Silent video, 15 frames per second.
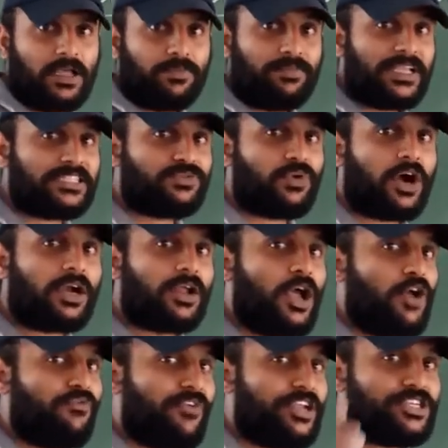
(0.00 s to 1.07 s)
Means
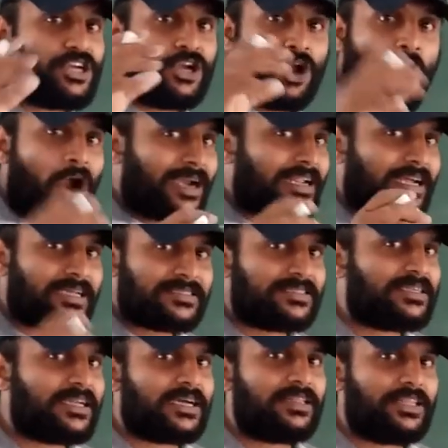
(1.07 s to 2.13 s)
what? We should not
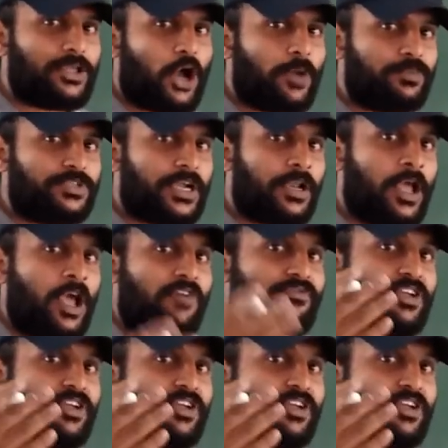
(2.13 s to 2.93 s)
consider the object,